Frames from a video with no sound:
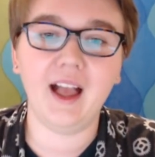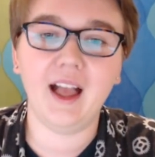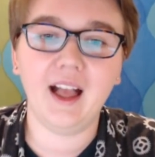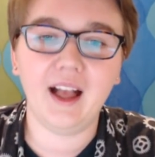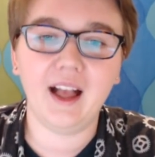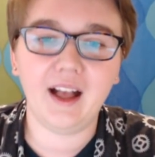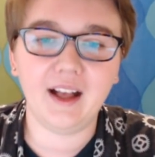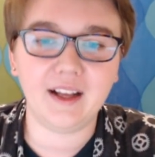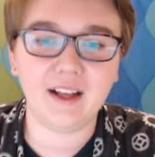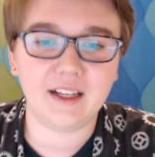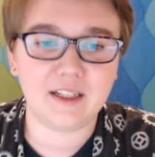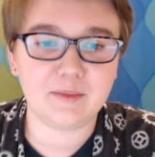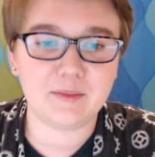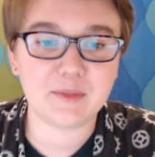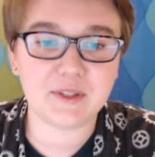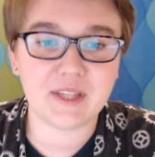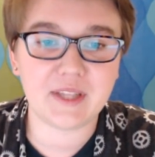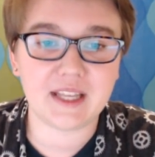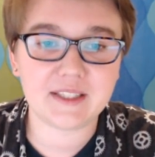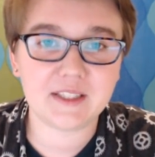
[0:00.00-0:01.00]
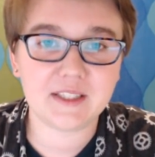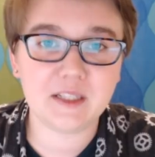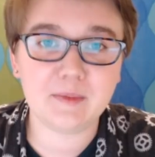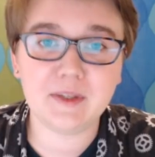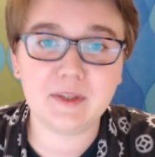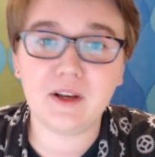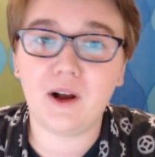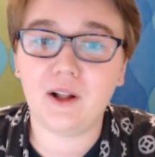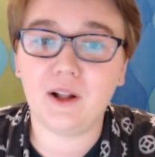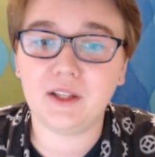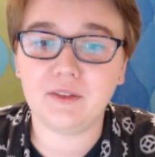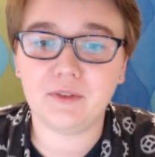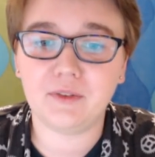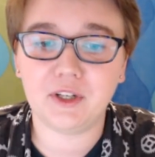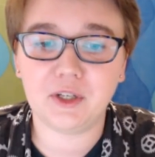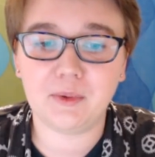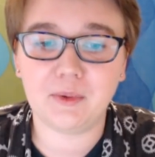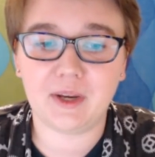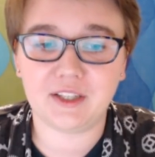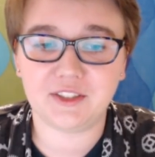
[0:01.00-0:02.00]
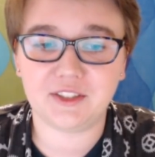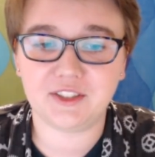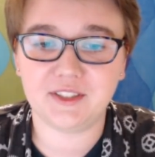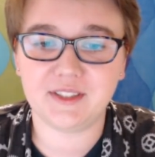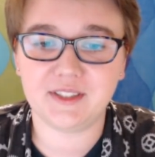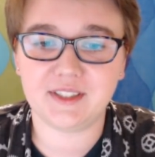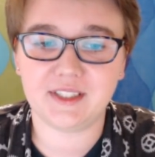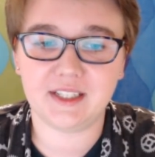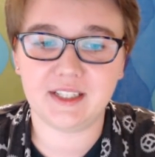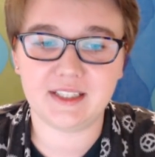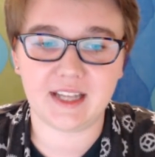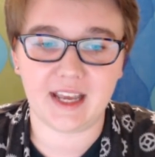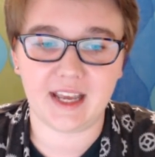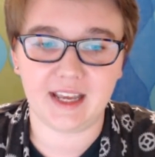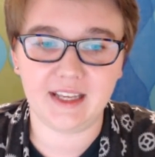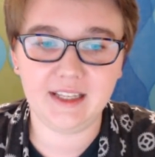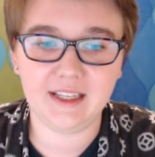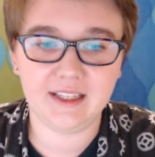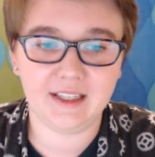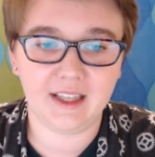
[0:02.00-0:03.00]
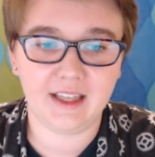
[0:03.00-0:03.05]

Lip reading: So that's going to be all of our questions today.